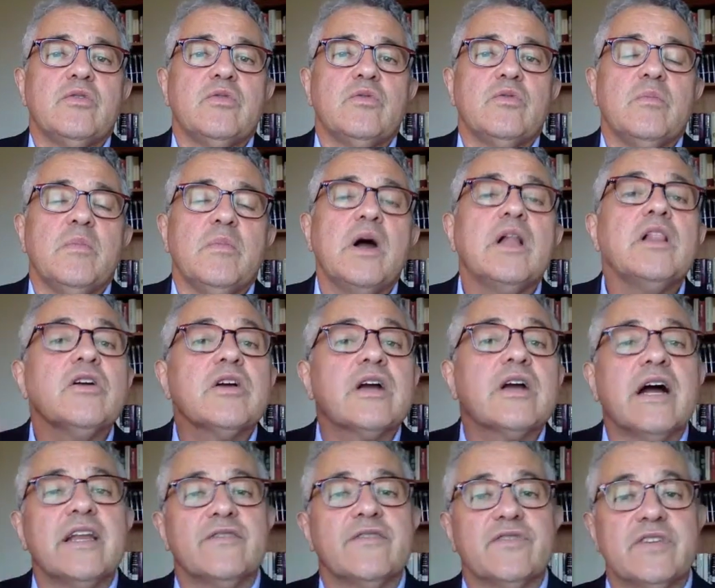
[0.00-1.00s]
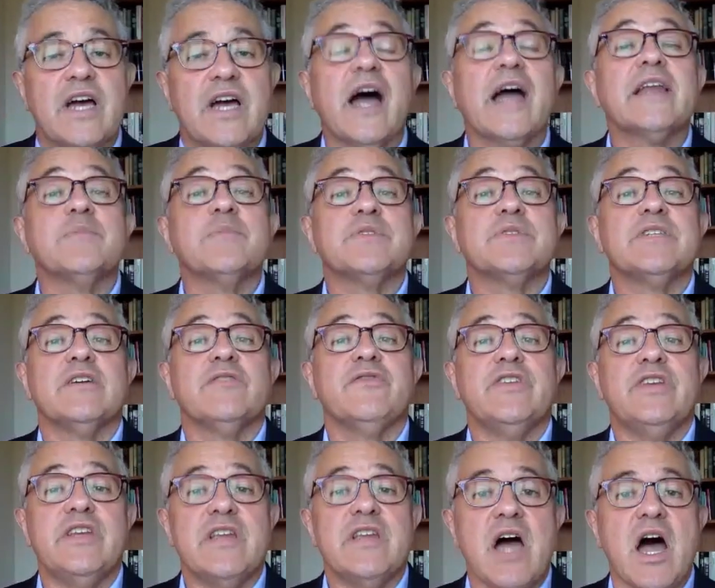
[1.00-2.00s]
Mueller kind of tied himself
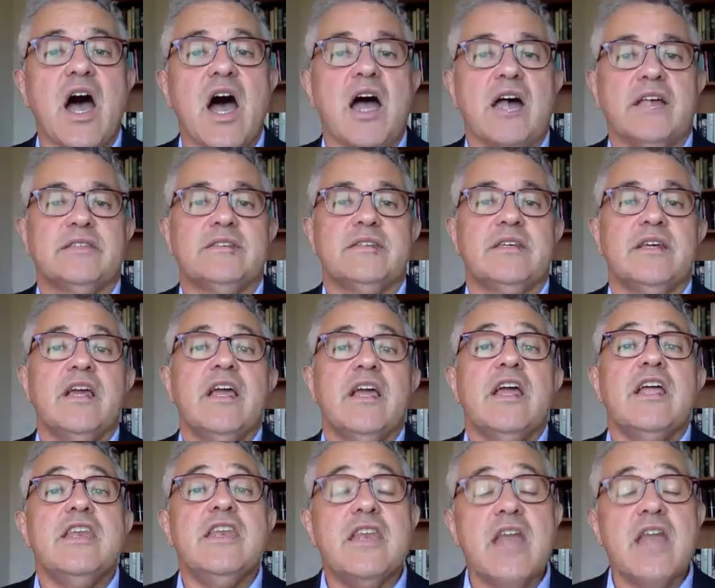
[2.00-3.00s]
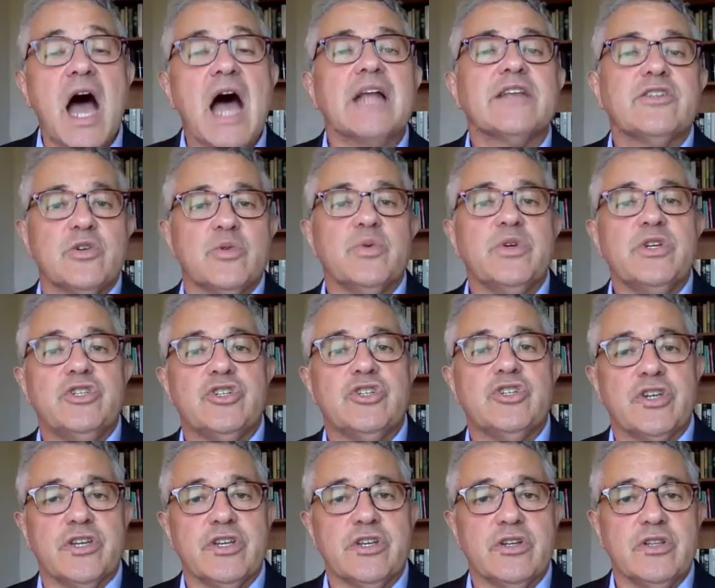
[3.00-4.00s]
in knots not to reach a
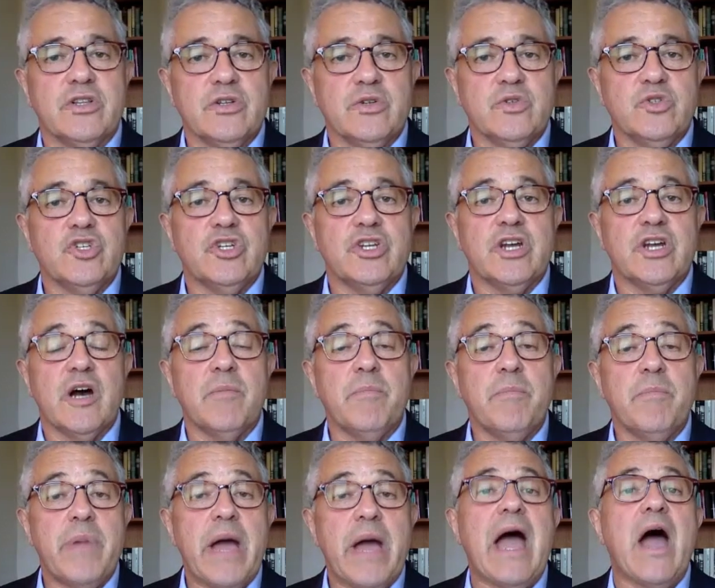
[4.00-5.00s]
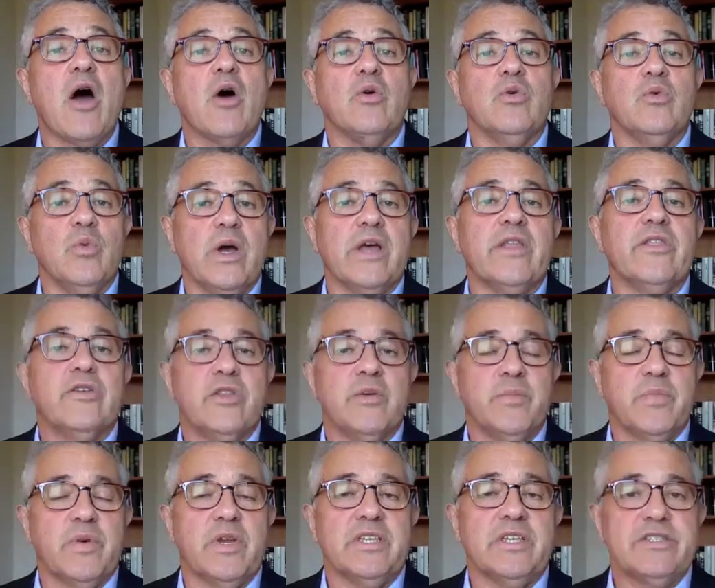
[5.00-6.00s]
conclusion about whether the
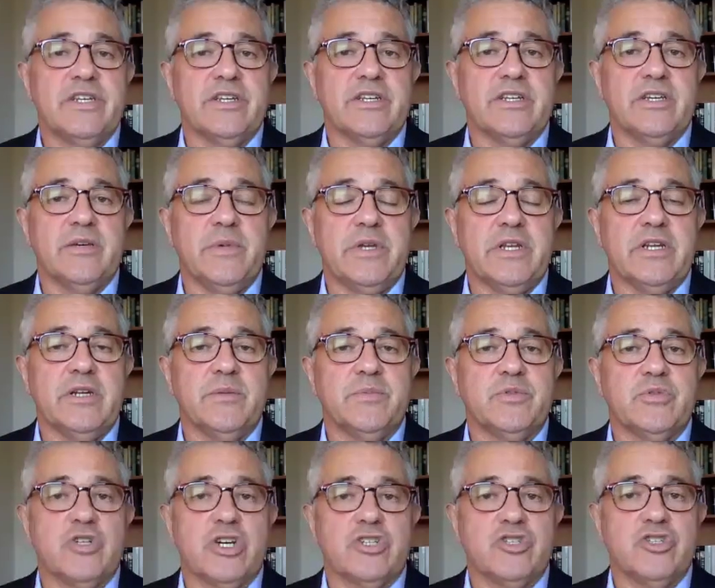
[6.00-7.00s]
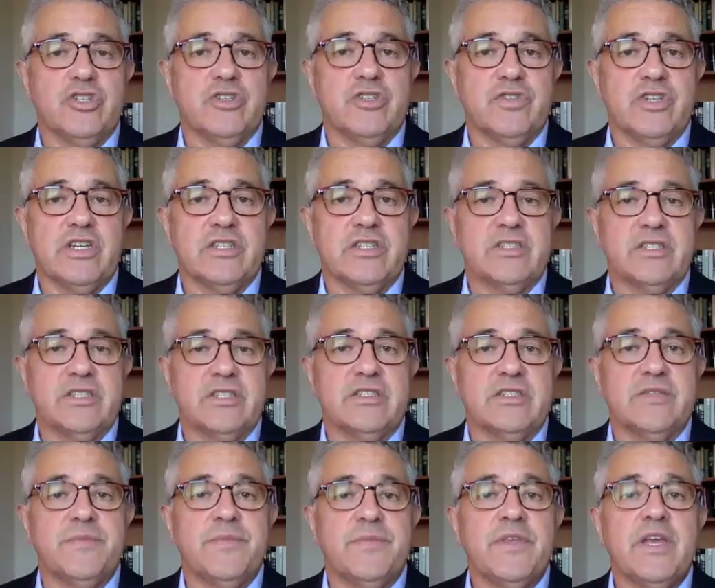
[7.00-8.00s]
president committed obstruction of justice.